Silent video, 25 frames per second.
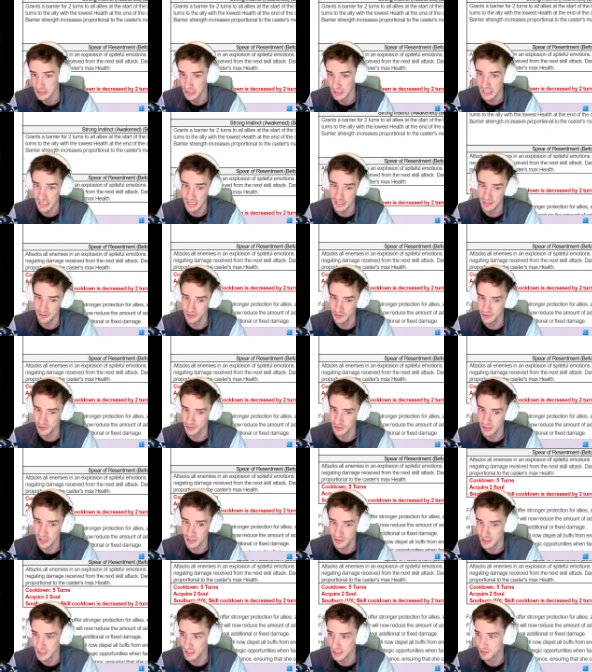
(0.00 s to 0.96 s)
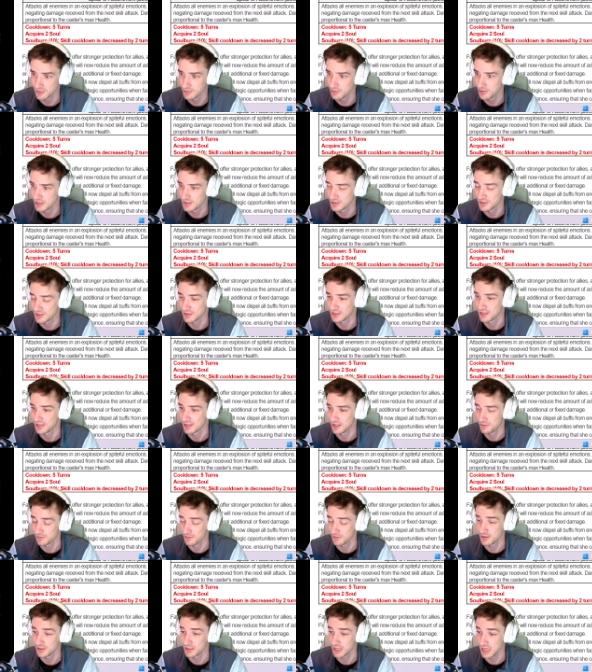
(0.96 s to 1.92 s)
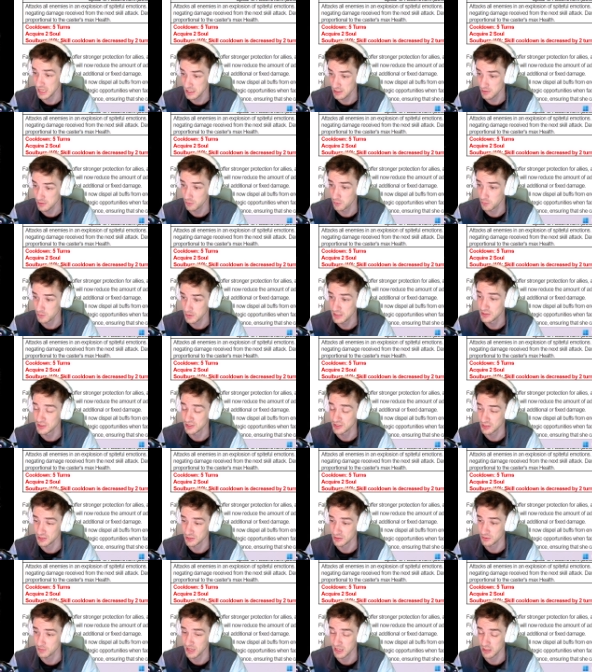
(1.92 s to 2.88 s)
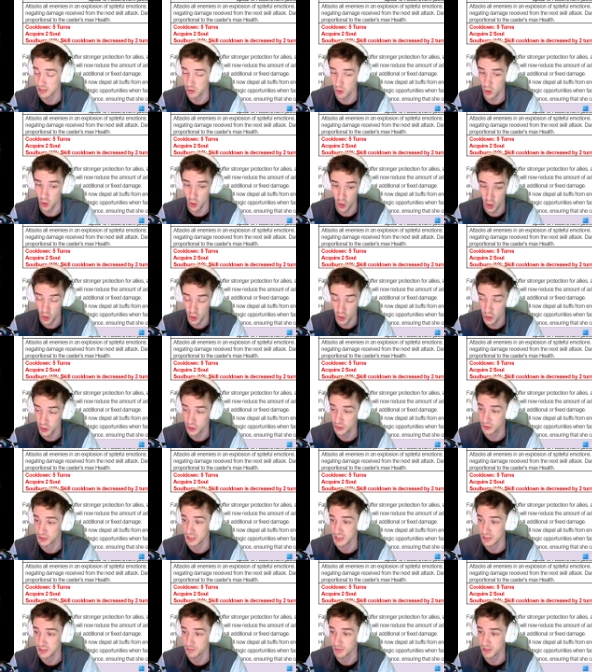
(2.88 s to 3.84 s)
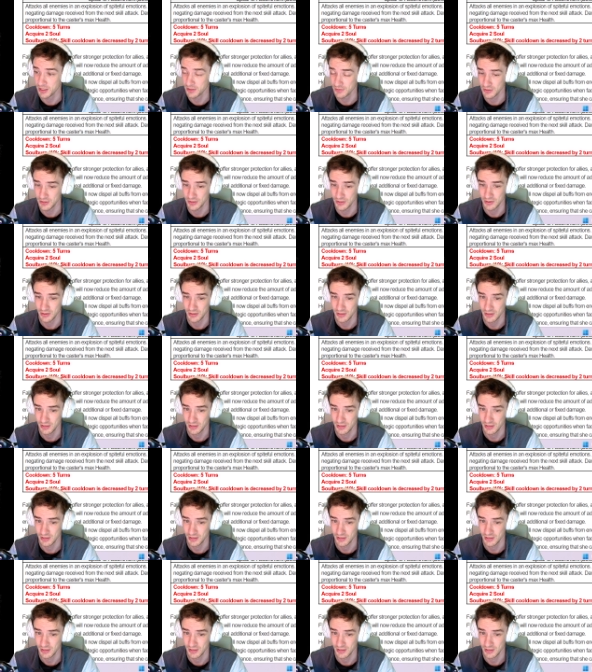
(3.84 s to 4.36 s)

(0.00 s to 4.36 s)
I don't know, that's kind of crazy. If it AoE sends back all debuffs,